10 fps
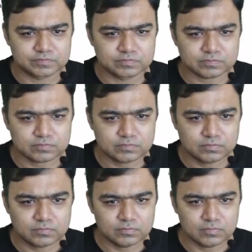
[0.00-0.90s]

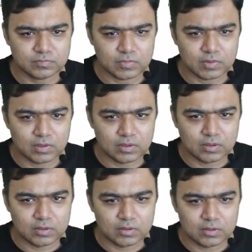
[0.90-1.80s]

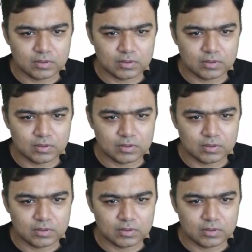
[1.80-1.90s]
Nobody speaks.